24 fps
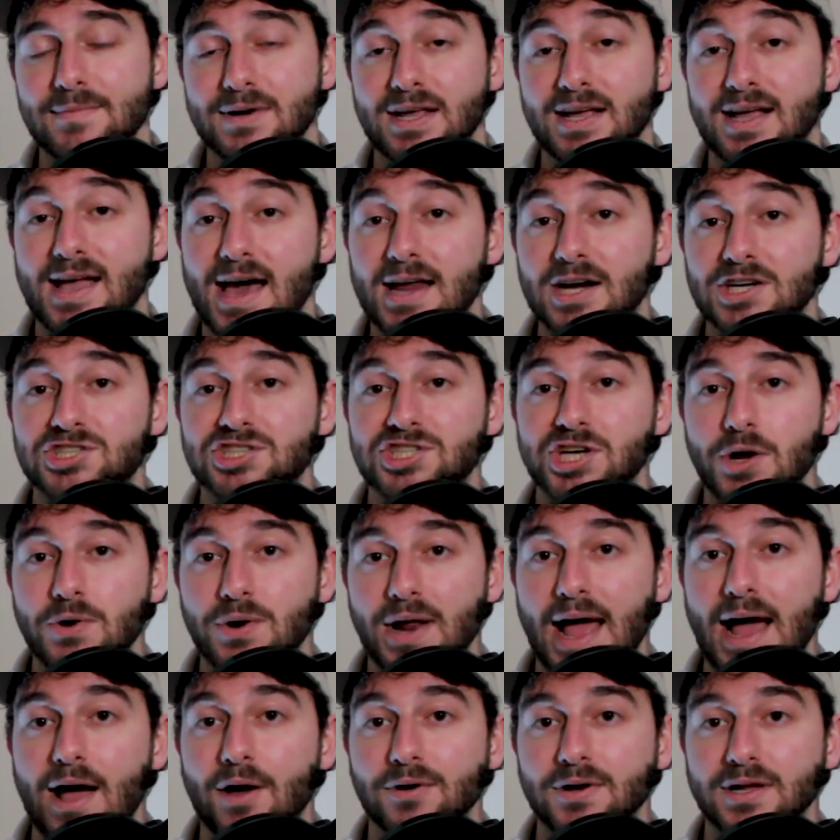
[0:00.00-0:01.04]
and he kind of
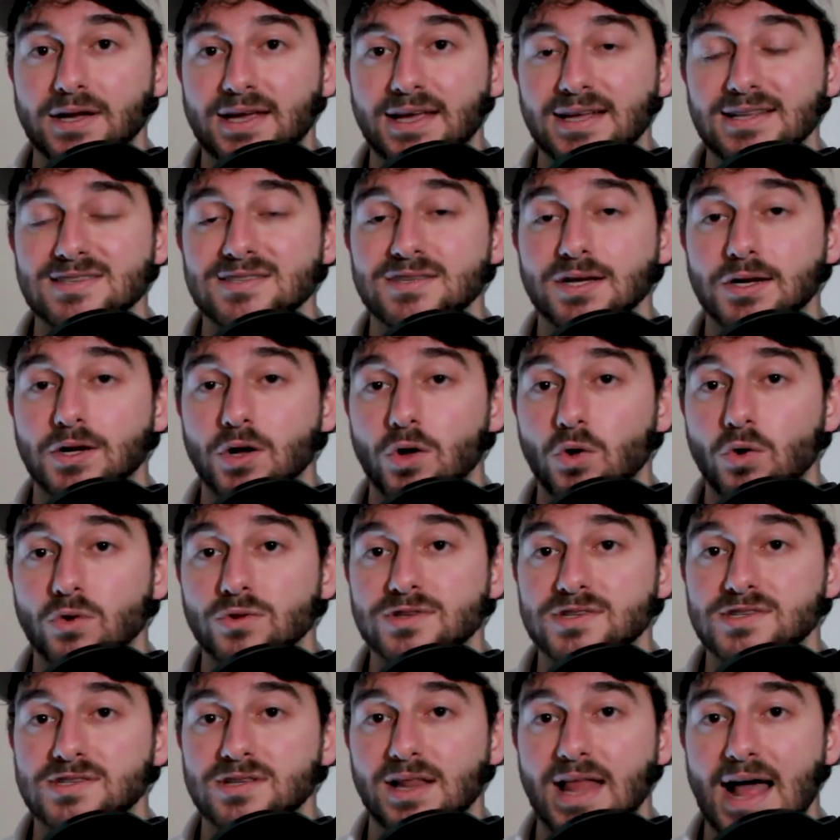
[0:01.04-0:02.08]
showed out against the
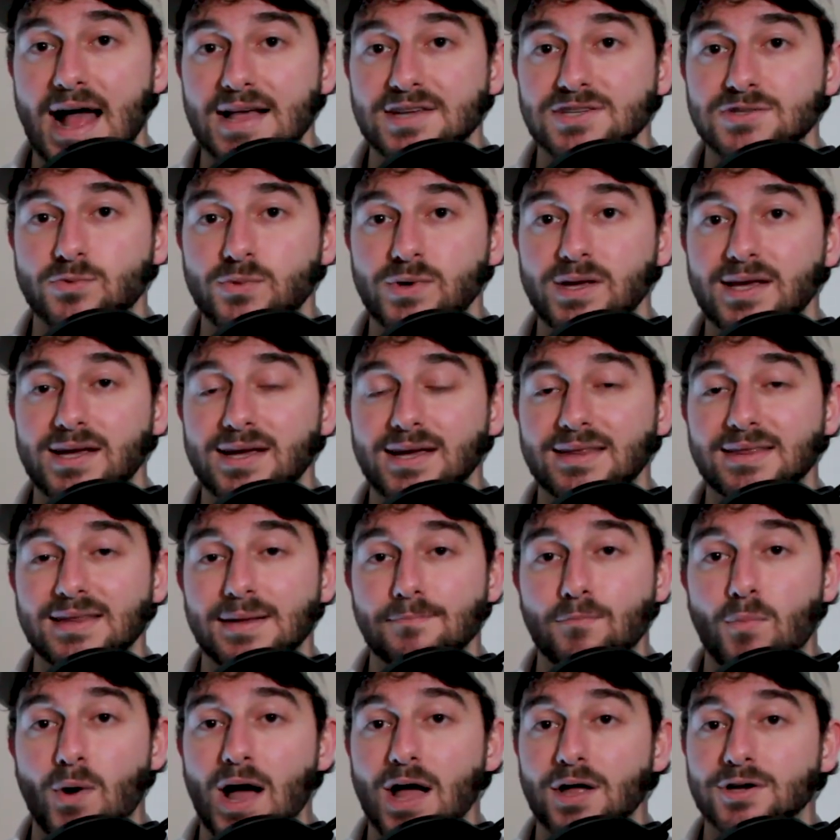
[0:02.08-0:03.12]
Colts last week in the
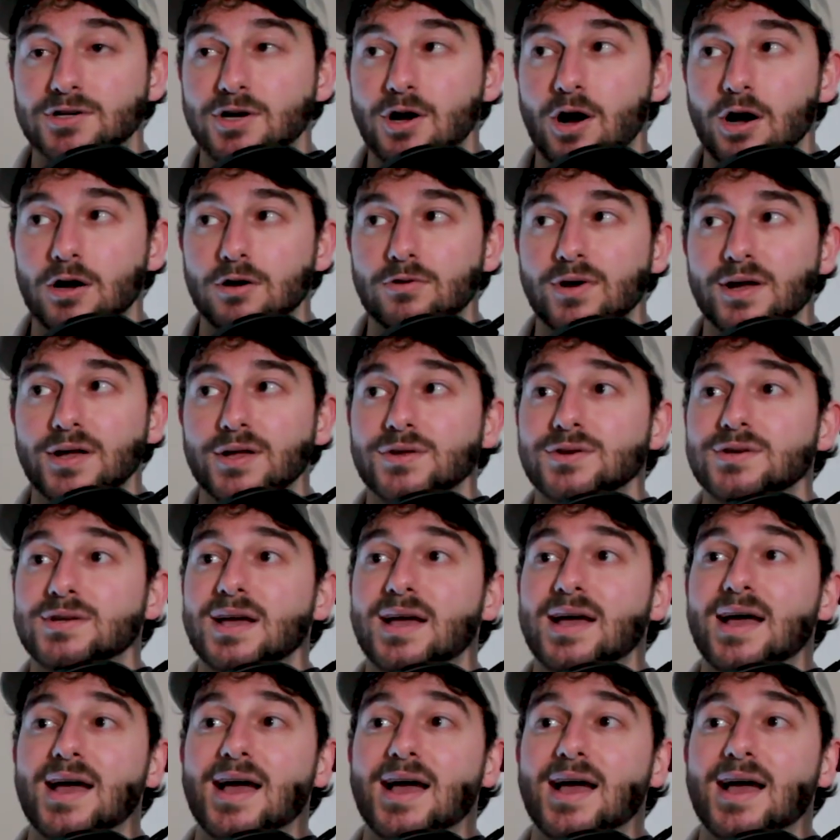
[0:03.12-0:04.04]
wild card round.